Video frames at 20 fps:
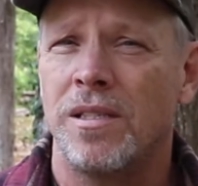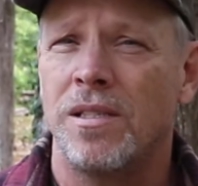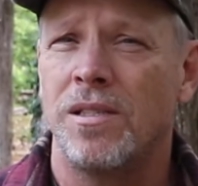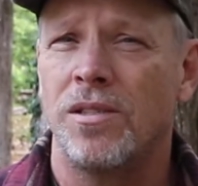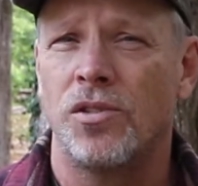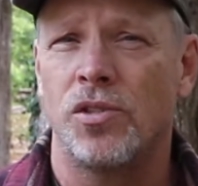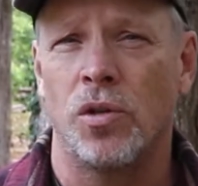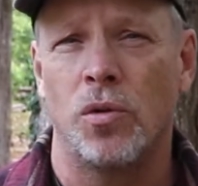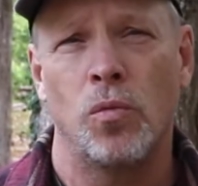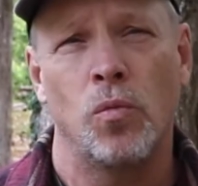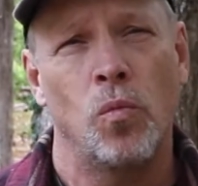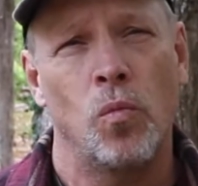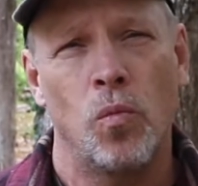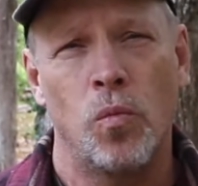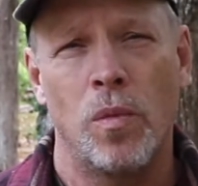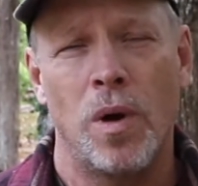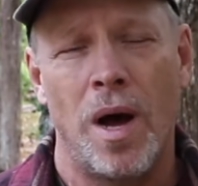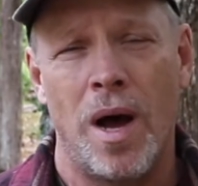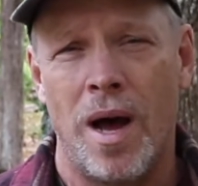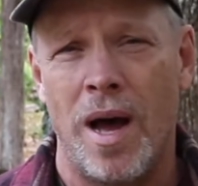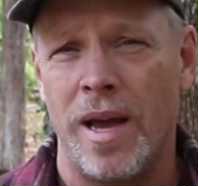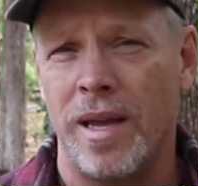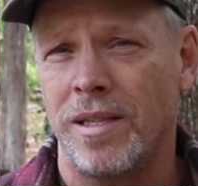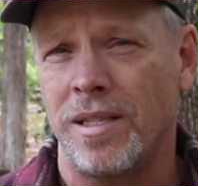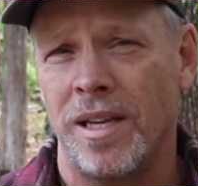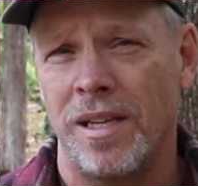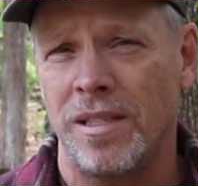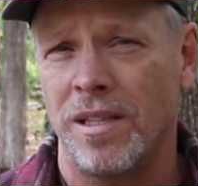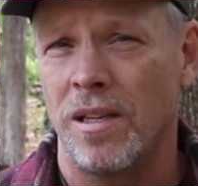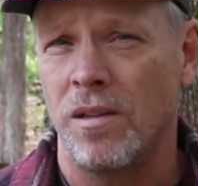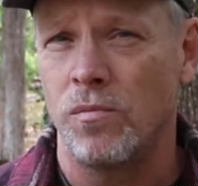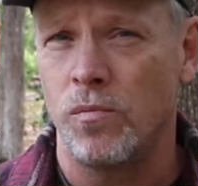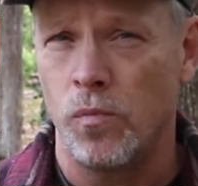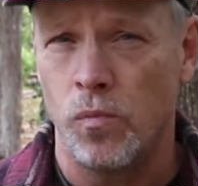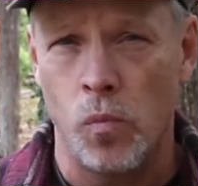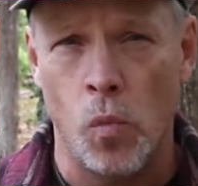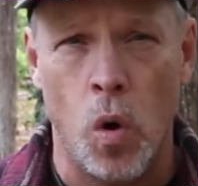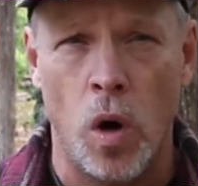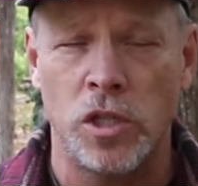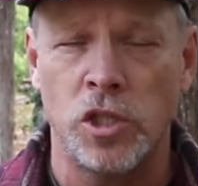So I tend to
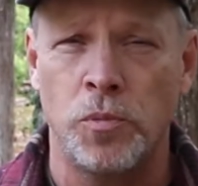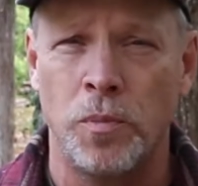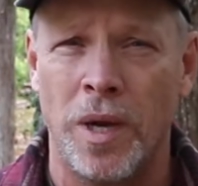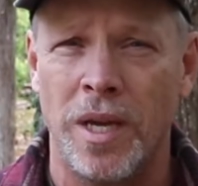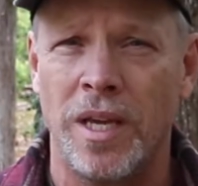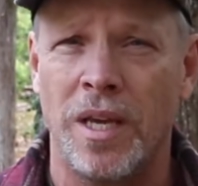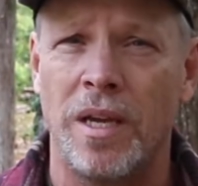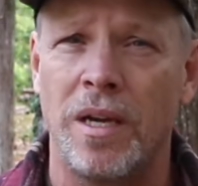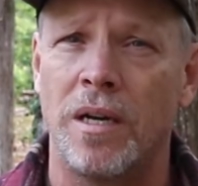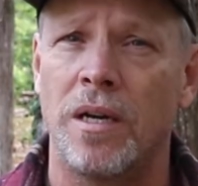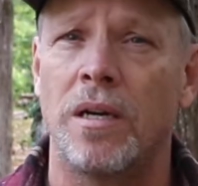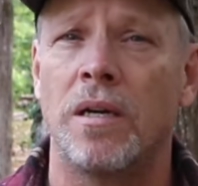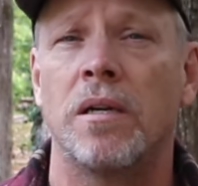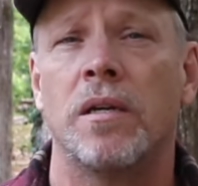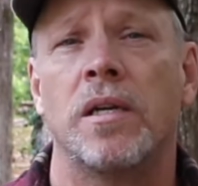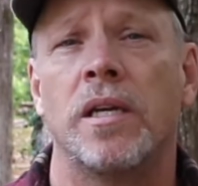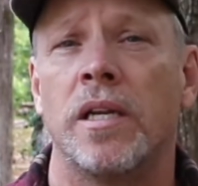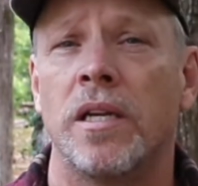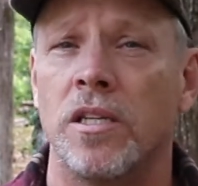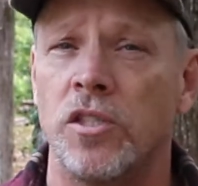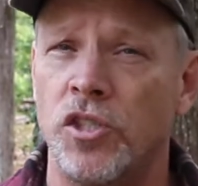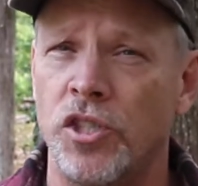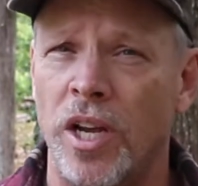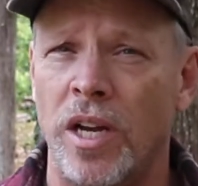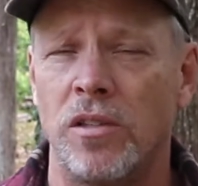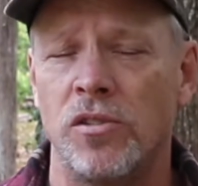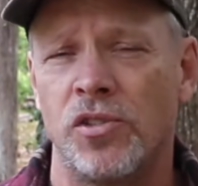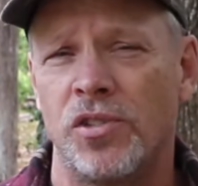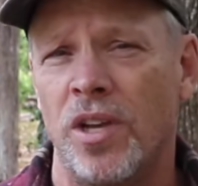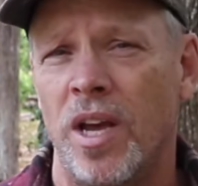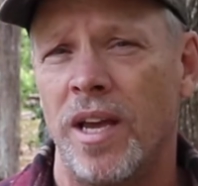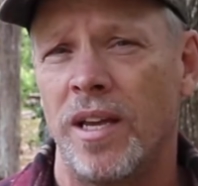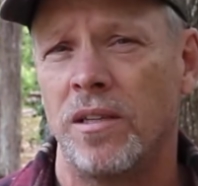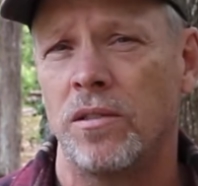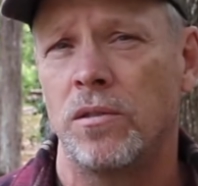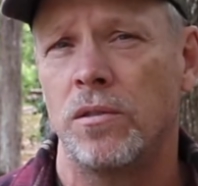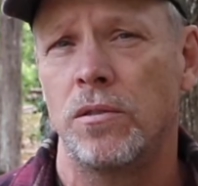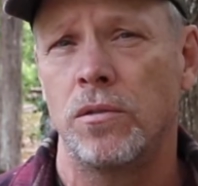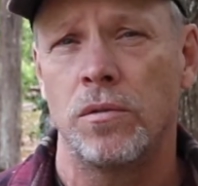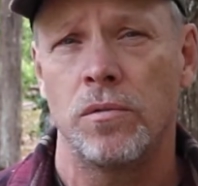wash my gear in a gentle
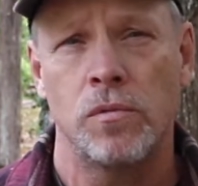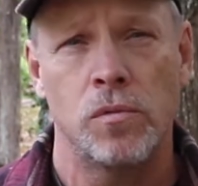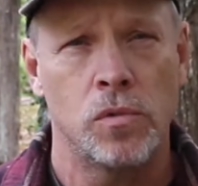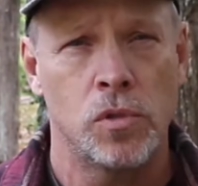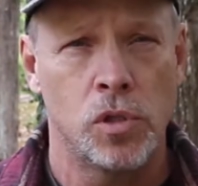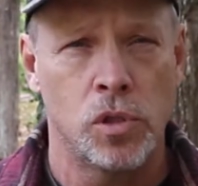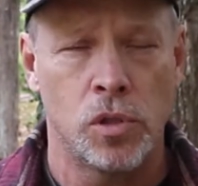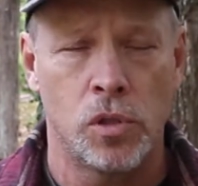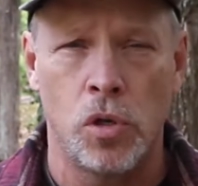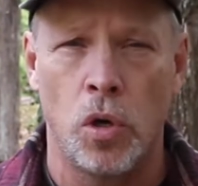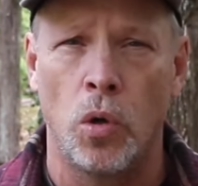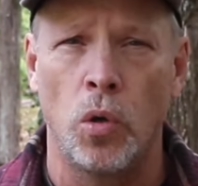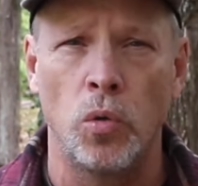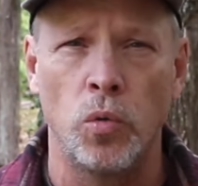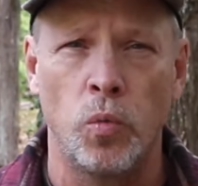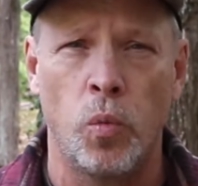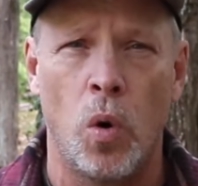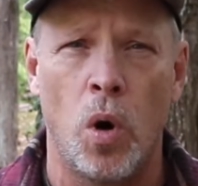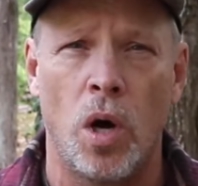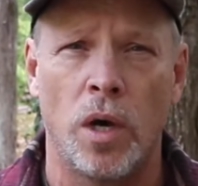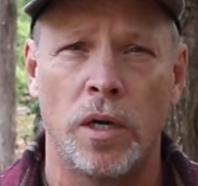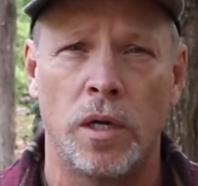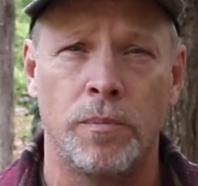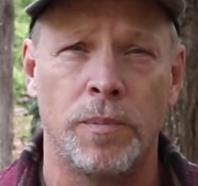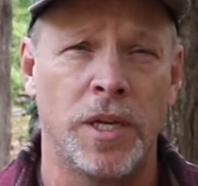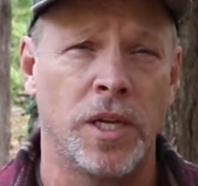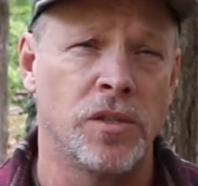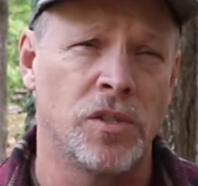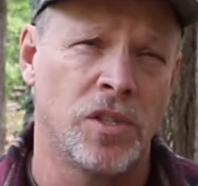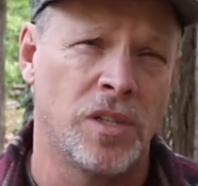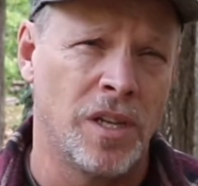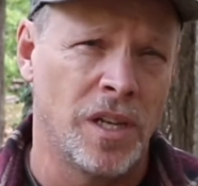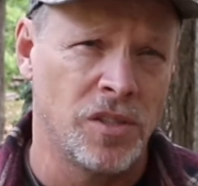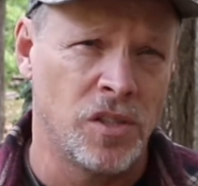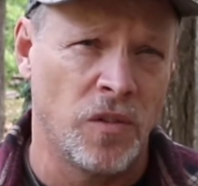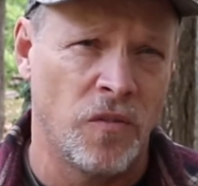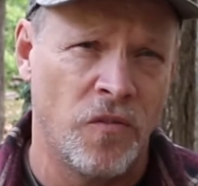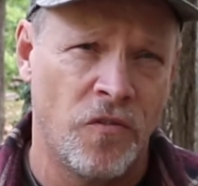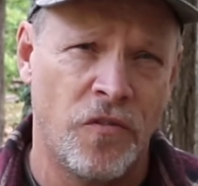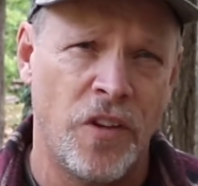cycle, cold water, because it
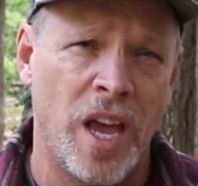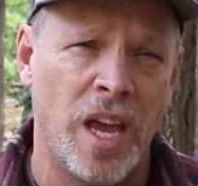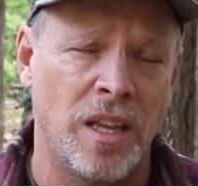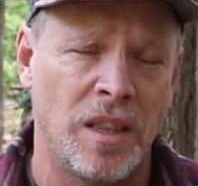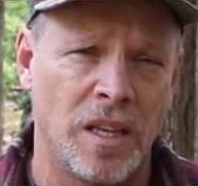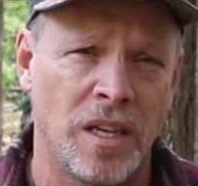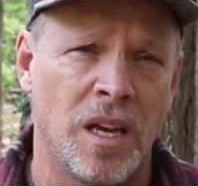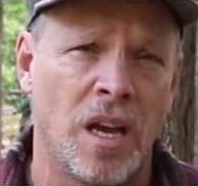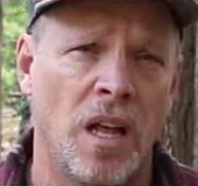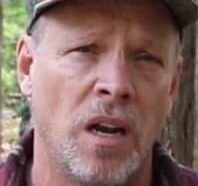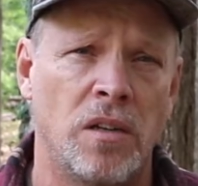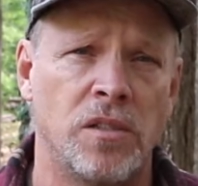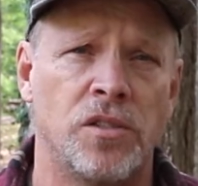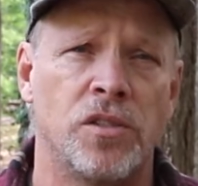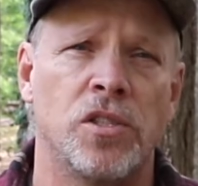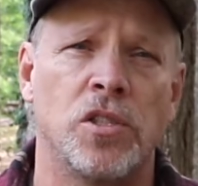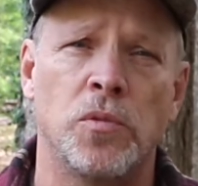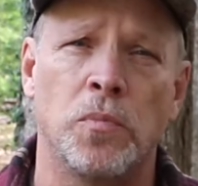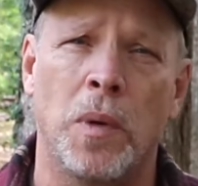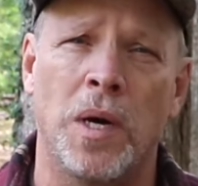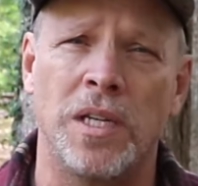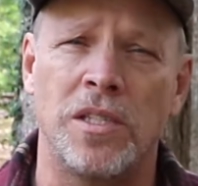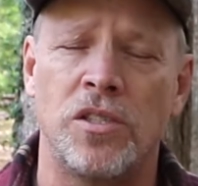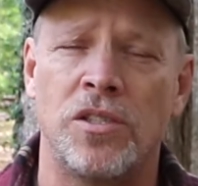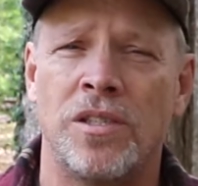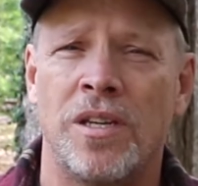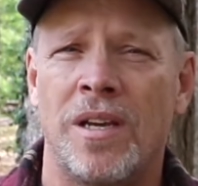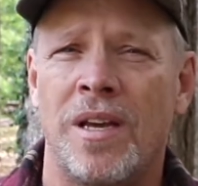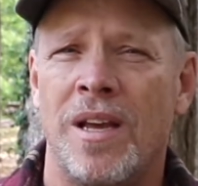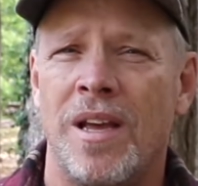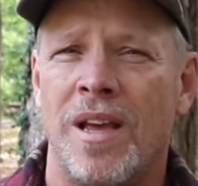doesn't fade the colors as much.